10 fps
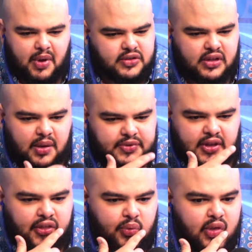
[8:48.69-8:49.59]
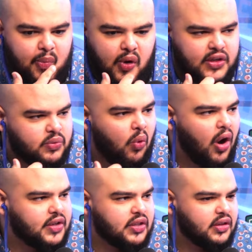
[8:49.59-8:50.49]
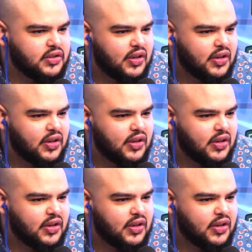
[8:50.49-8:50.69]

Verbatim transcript: I was literally up till like three in the morning watching. I heard you were